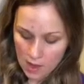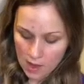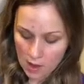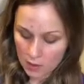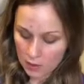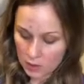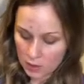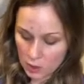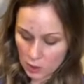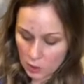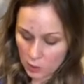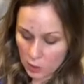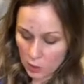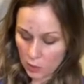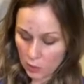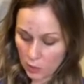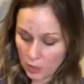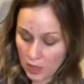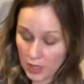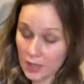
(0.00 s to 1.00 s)

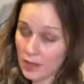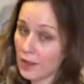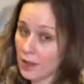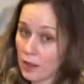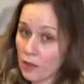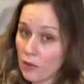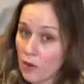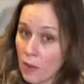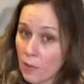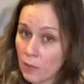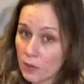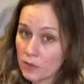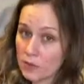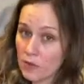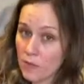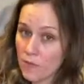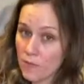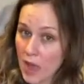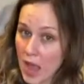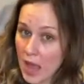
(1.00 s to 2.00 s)
Also putting like crumbles
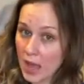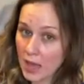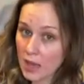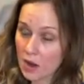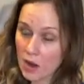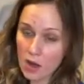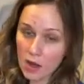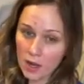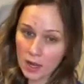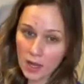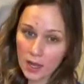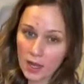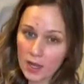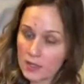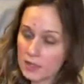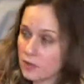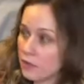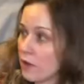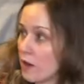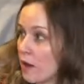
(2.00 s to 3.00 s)
of bacon on
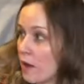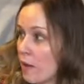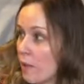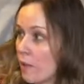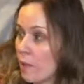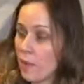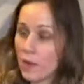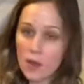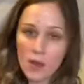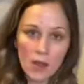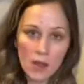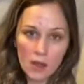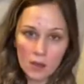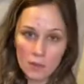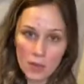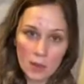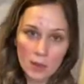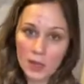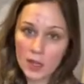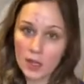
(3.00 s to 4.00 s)
it from
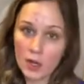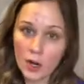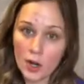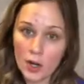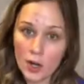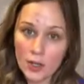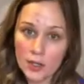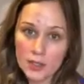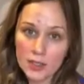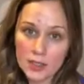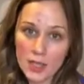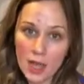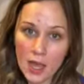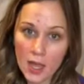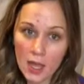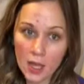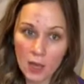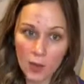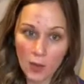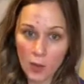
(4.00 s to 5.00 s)
maybe the lardons
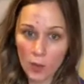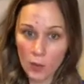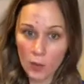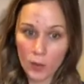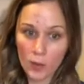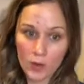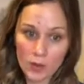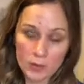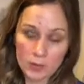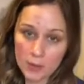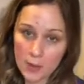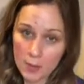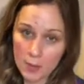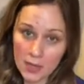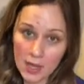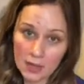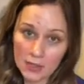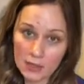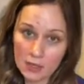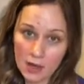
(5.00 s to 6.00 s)
that you crisped up
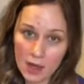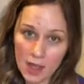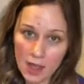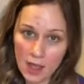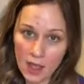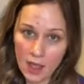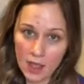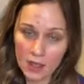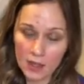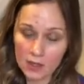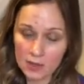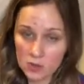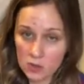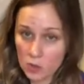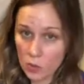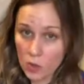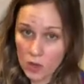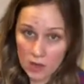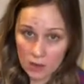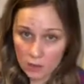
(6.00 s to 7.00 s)
yesterday because
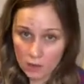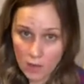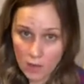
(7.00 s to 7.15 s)
you wanted the